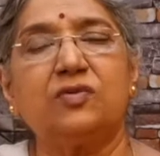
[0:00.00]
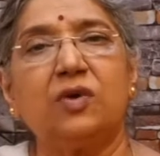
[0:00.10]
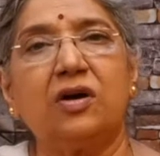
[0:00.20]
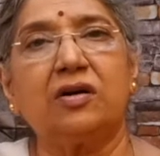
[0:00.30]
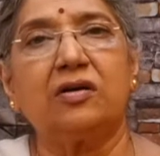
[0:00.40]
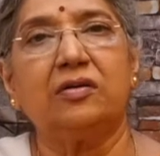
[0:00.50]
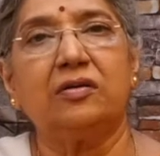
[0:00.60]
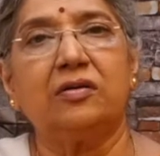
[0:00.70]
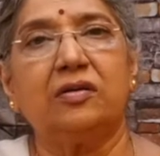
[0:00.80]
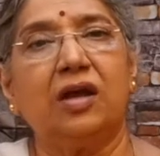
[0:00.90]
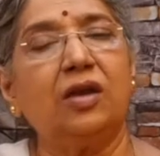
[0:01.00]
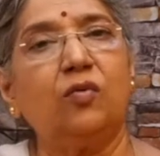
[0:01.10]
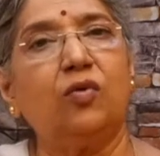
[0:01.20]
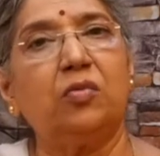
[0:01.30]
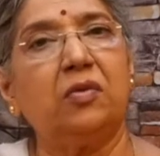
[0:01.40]
work and you
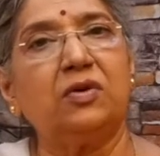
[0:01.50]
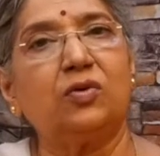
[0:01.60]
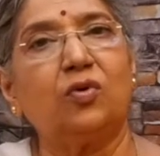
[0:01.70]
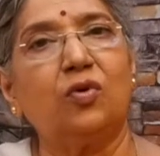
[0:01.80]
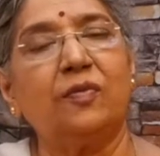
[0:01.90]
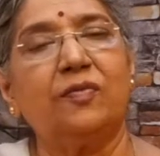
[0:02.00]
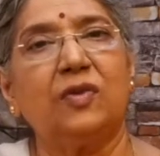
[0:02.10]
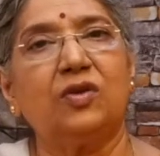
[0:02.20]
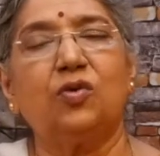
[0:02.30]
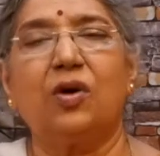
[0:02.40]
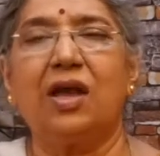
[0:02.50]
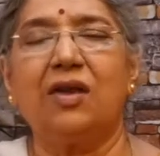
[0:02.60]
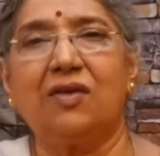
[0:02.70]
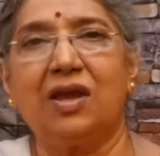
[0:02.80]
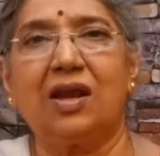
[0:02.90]
won't be able to go. So
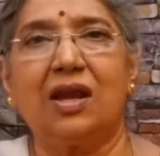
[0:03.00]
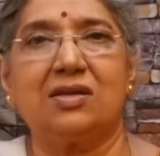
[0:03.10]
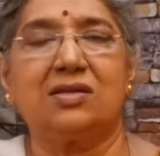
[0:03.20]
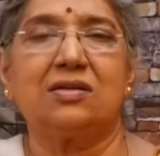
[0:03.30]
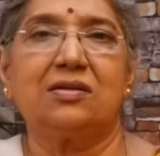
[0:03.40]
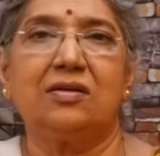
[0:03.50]
again, regret.